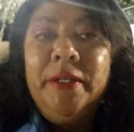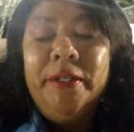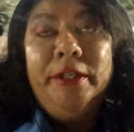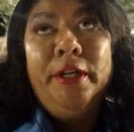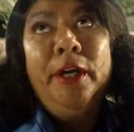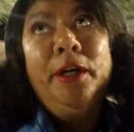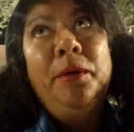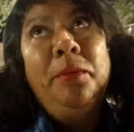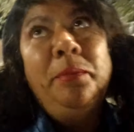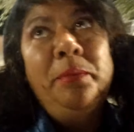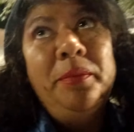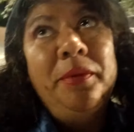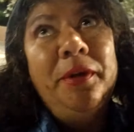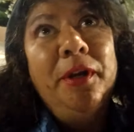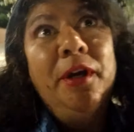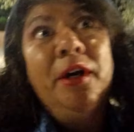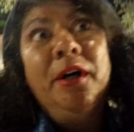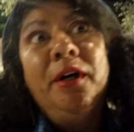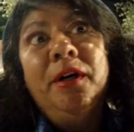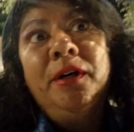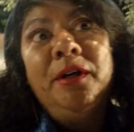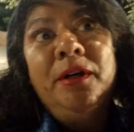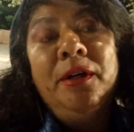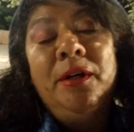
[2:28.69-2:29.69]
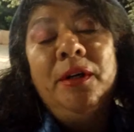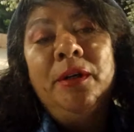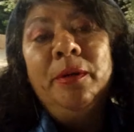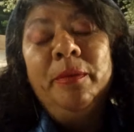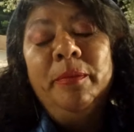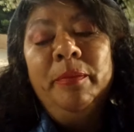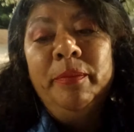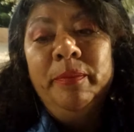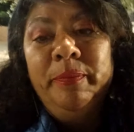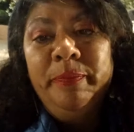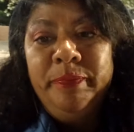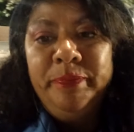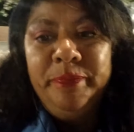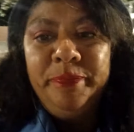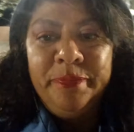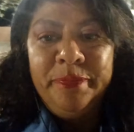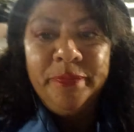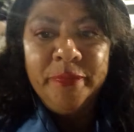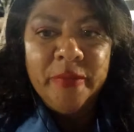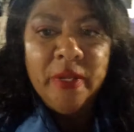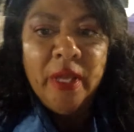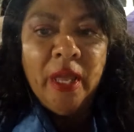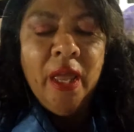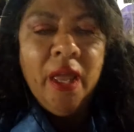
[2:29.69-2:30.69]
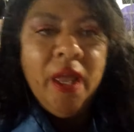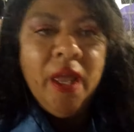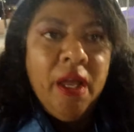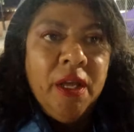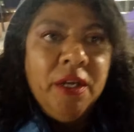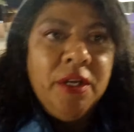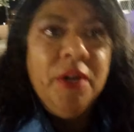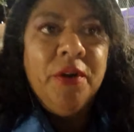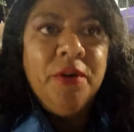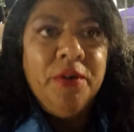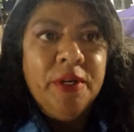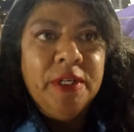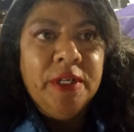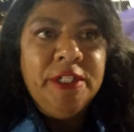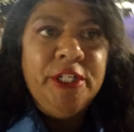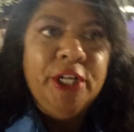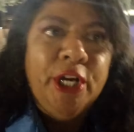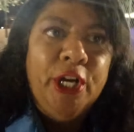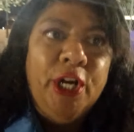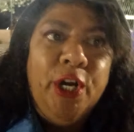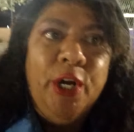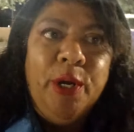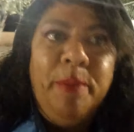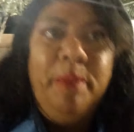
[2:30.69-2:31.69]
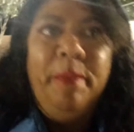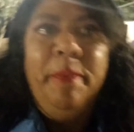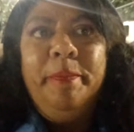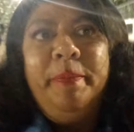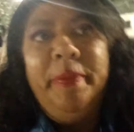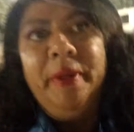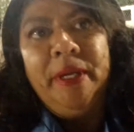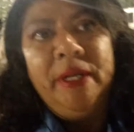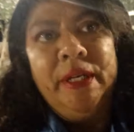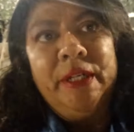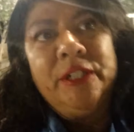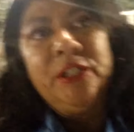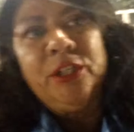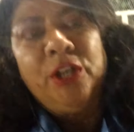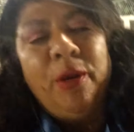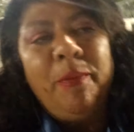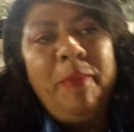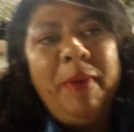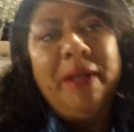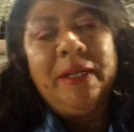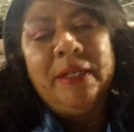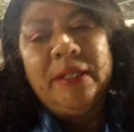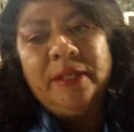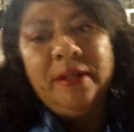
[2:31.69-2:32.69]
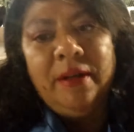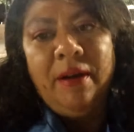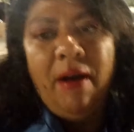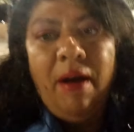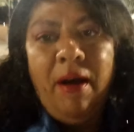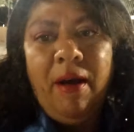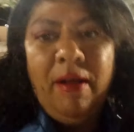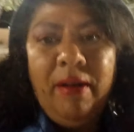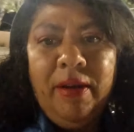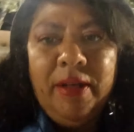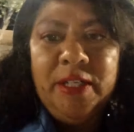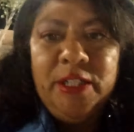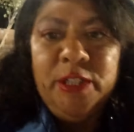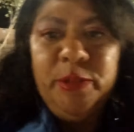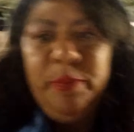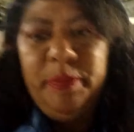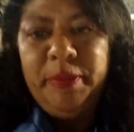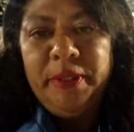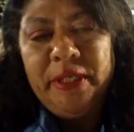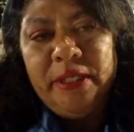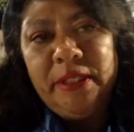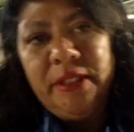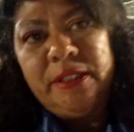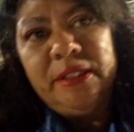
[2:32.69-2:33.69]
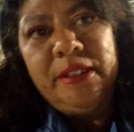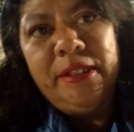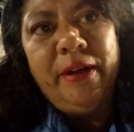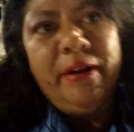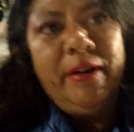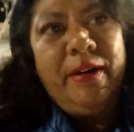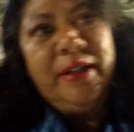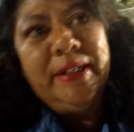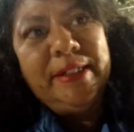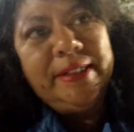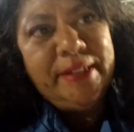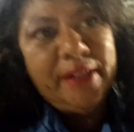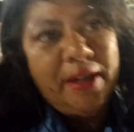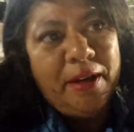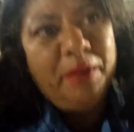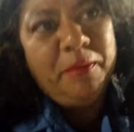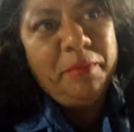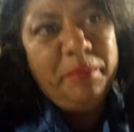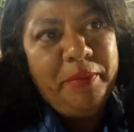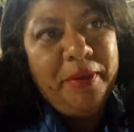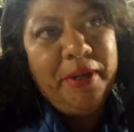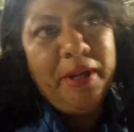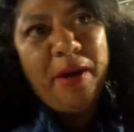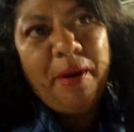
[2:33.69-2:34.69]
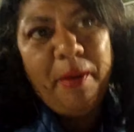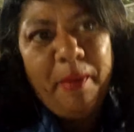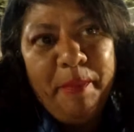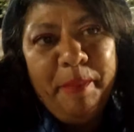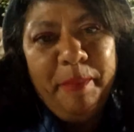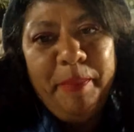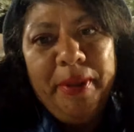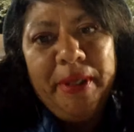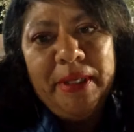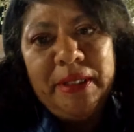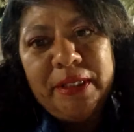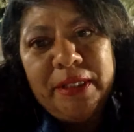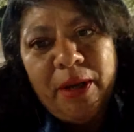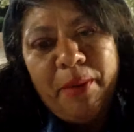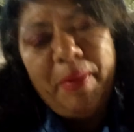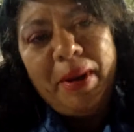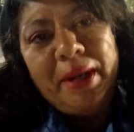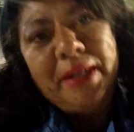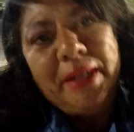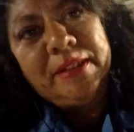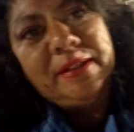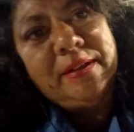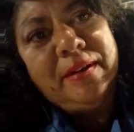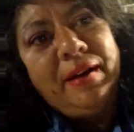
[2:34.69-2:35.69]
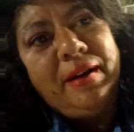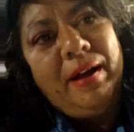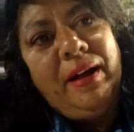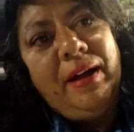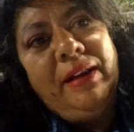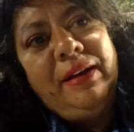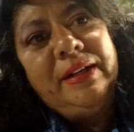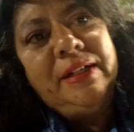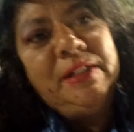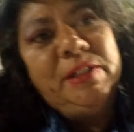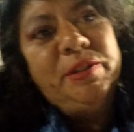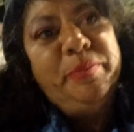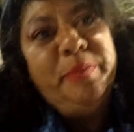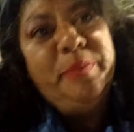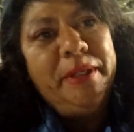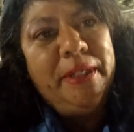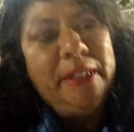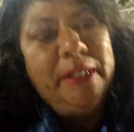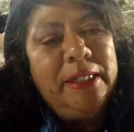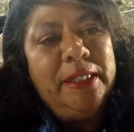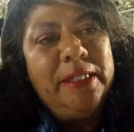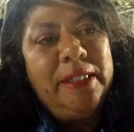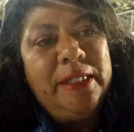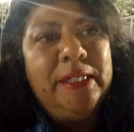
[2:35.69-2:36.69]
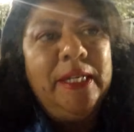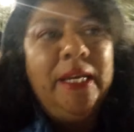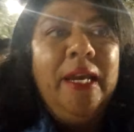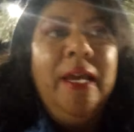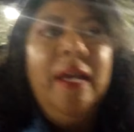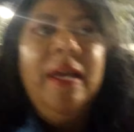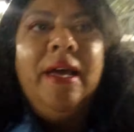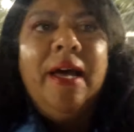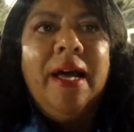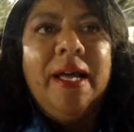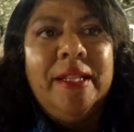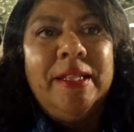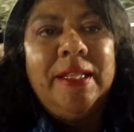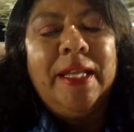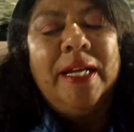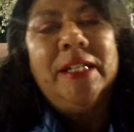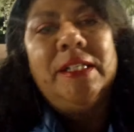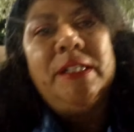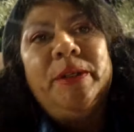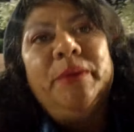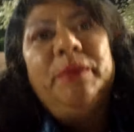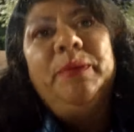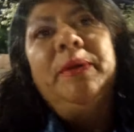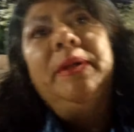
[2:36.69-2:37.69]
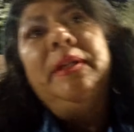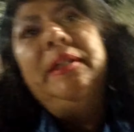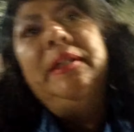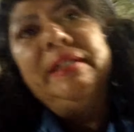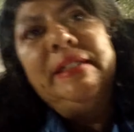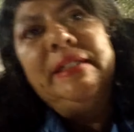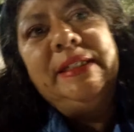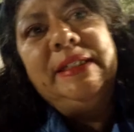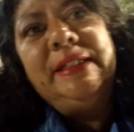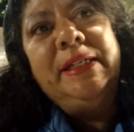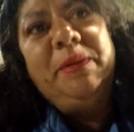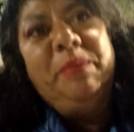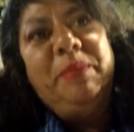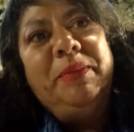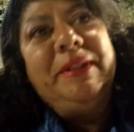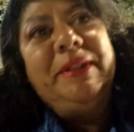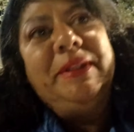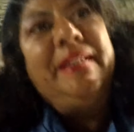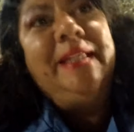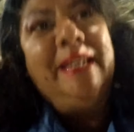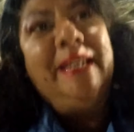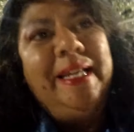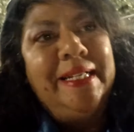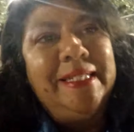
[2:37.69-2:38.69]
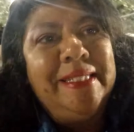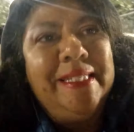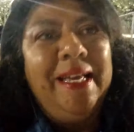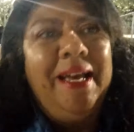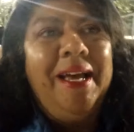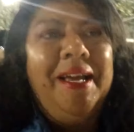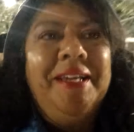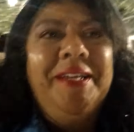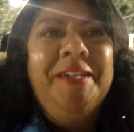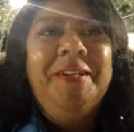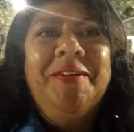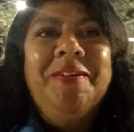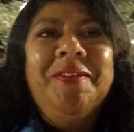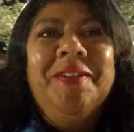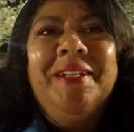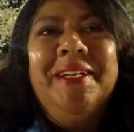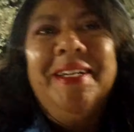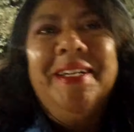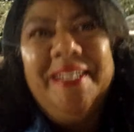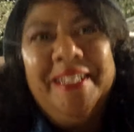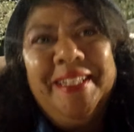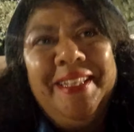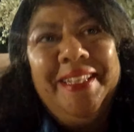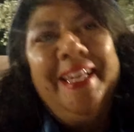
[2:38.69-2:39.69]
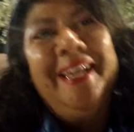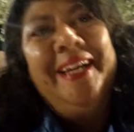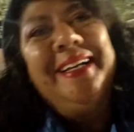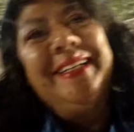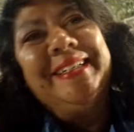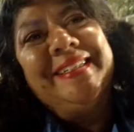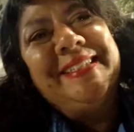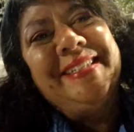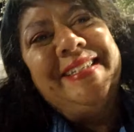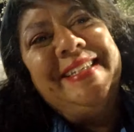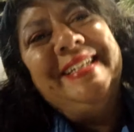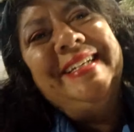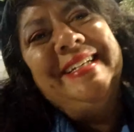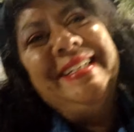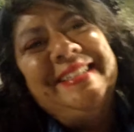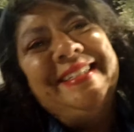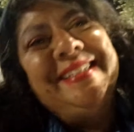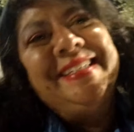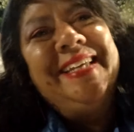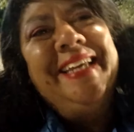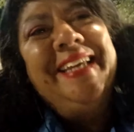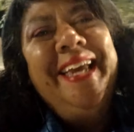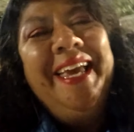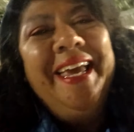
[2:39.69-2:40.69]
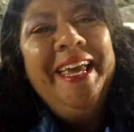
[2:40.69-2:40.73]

Dumb dumb, You're a dumb bitch. Go back to college, bitch. You're a dumb dumb bitch. Go back to college, bitch. I thought you were legit, but then I saw you looking like a snitch.